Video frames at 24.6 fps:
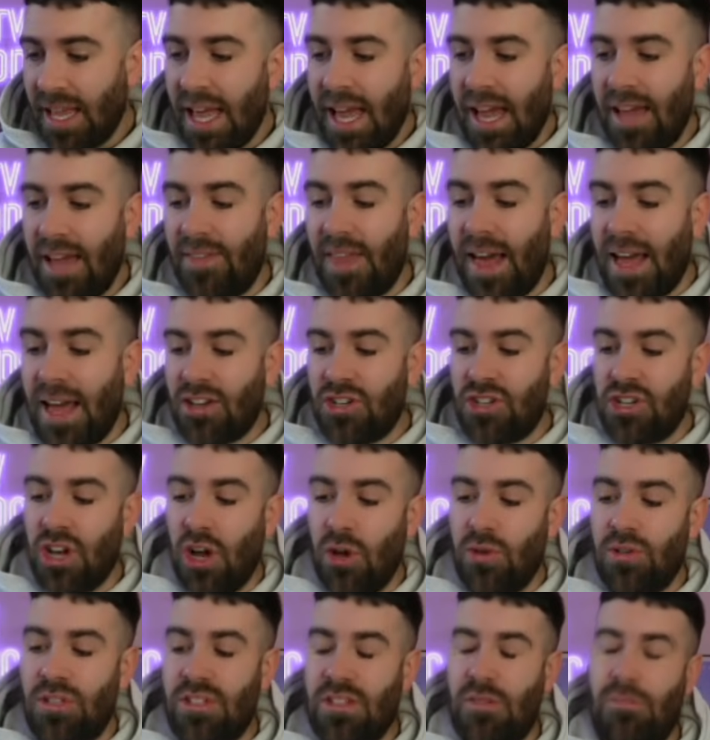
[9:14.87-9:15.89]
And that
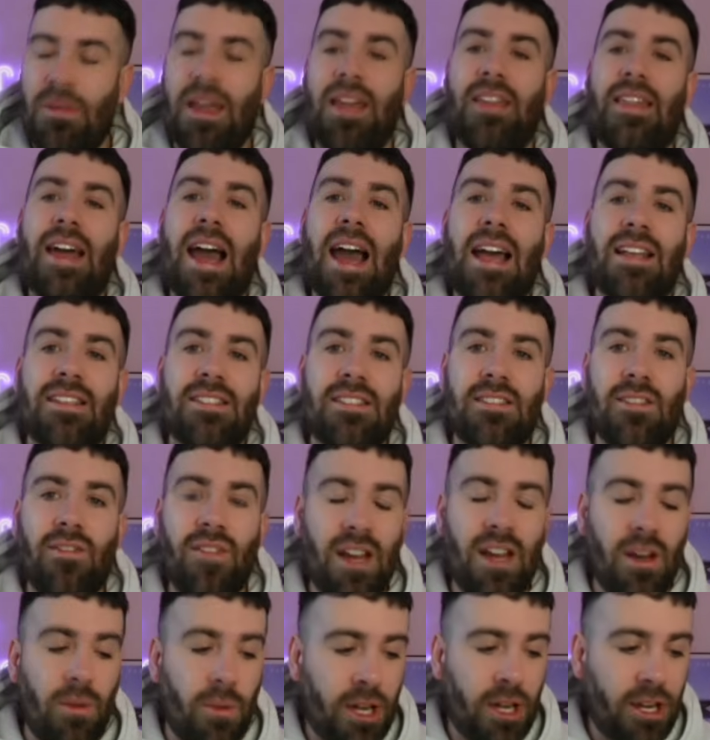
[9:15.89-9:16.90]
shows to me that Aston
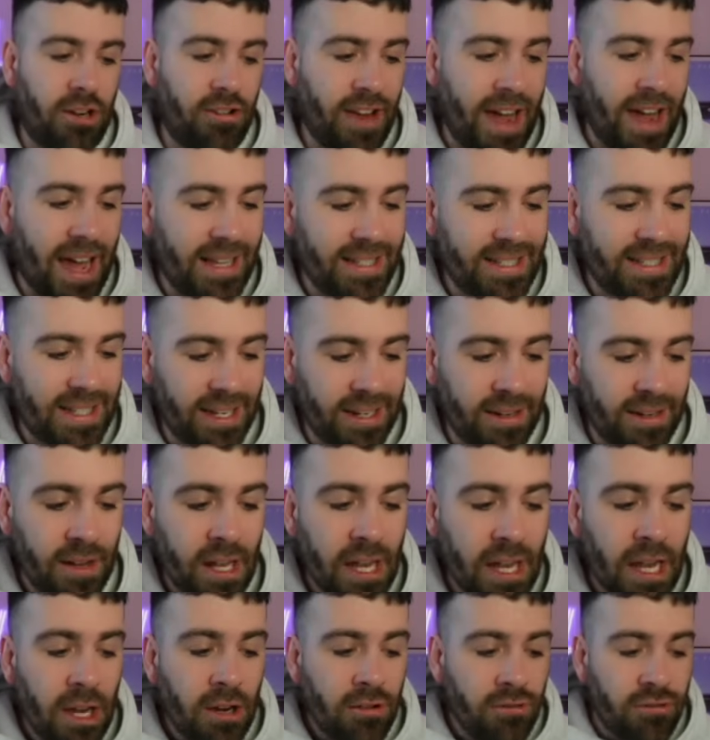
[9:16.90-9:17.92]
Villa were creating
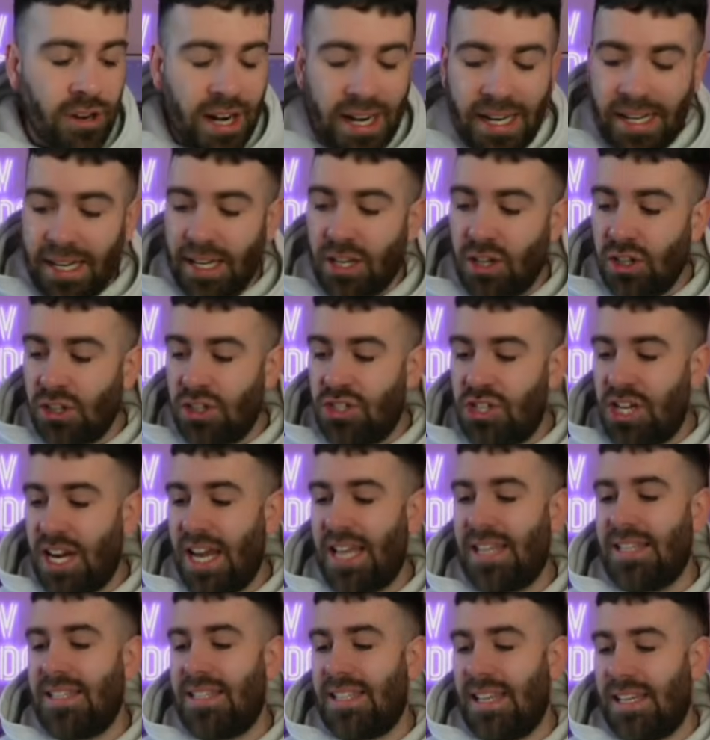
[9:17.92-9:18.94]
really good
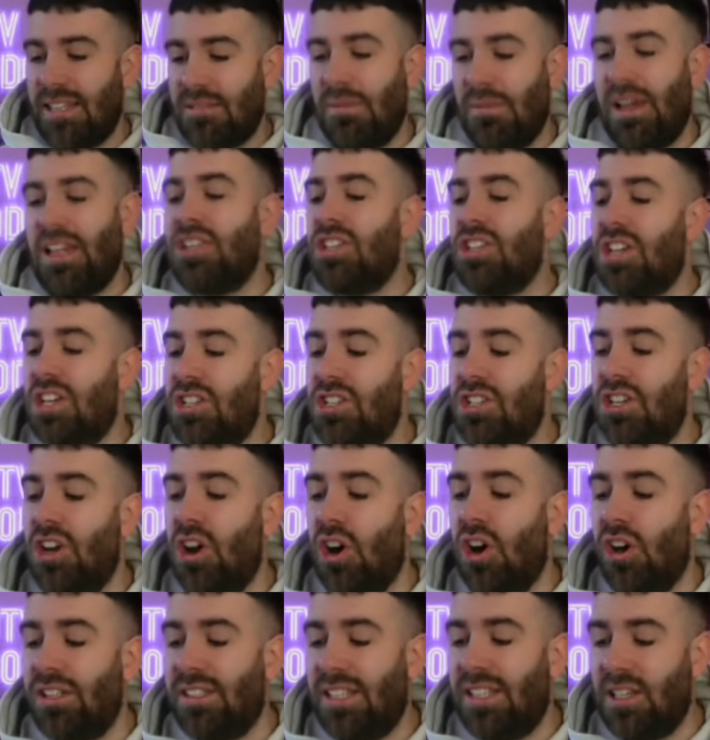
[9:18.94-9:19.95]
chances. Manchester
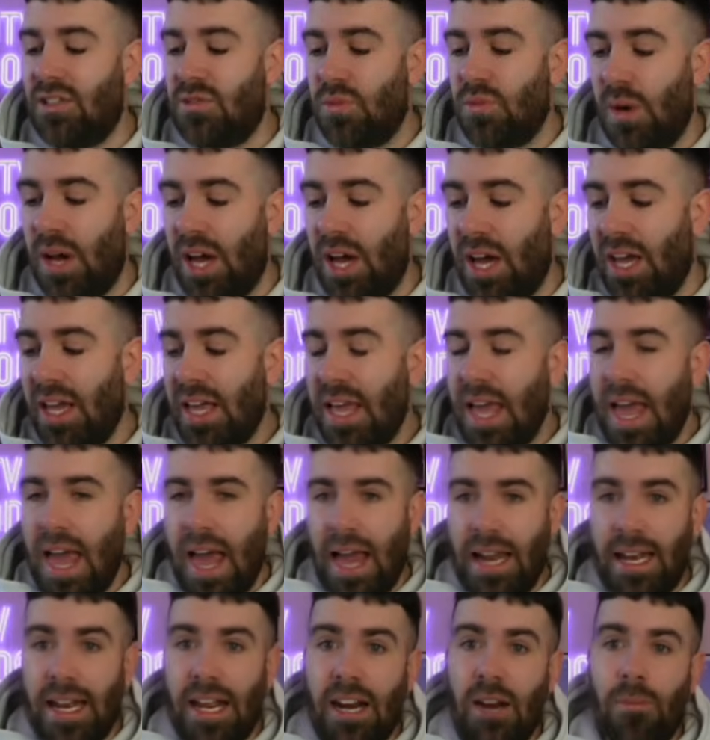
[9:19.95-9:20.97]
United's were a
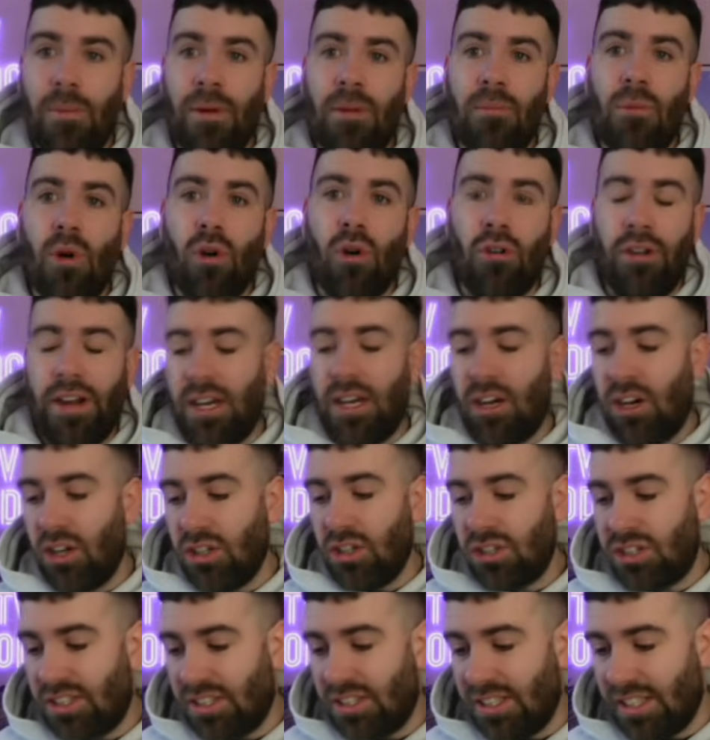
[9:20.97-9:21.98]
little bit more in
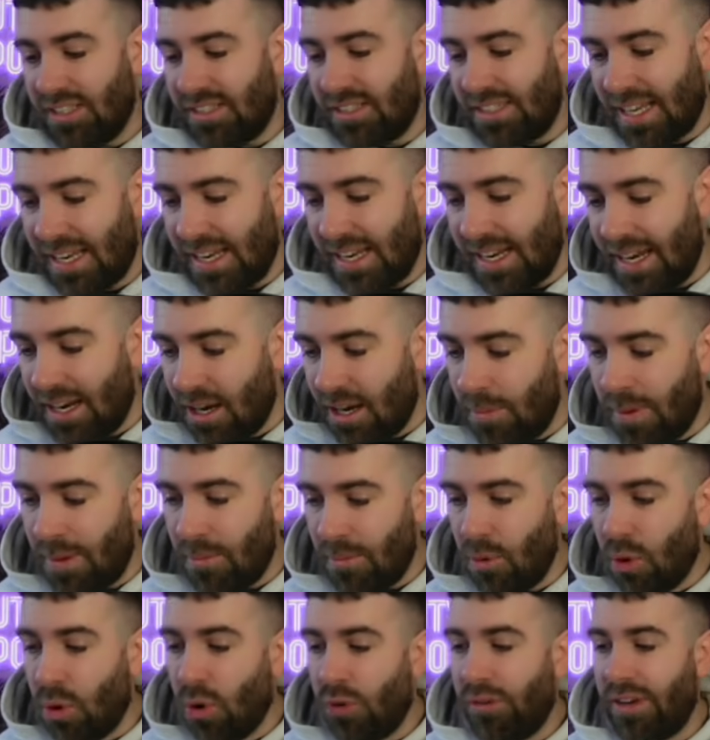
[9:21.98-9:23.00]
clusters and a little bit
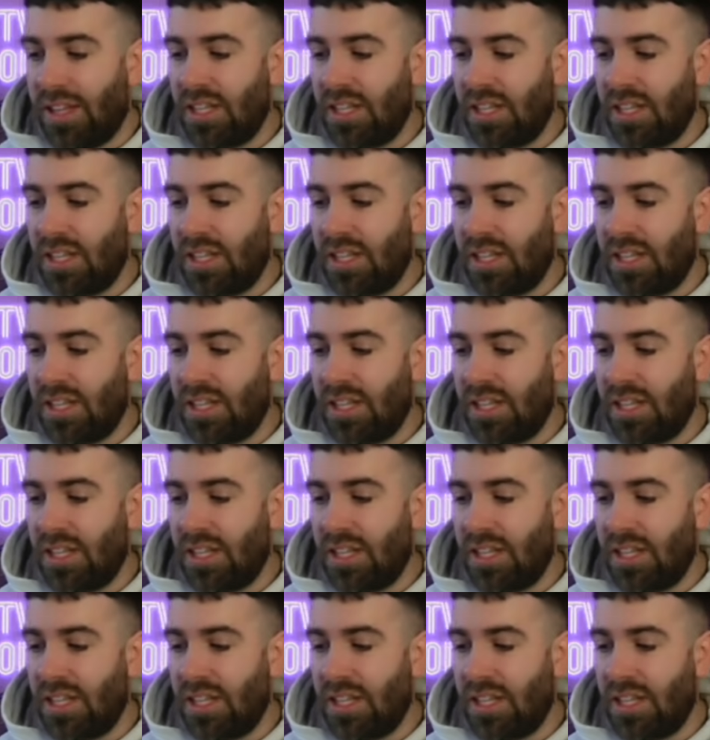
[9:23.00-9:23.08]
more in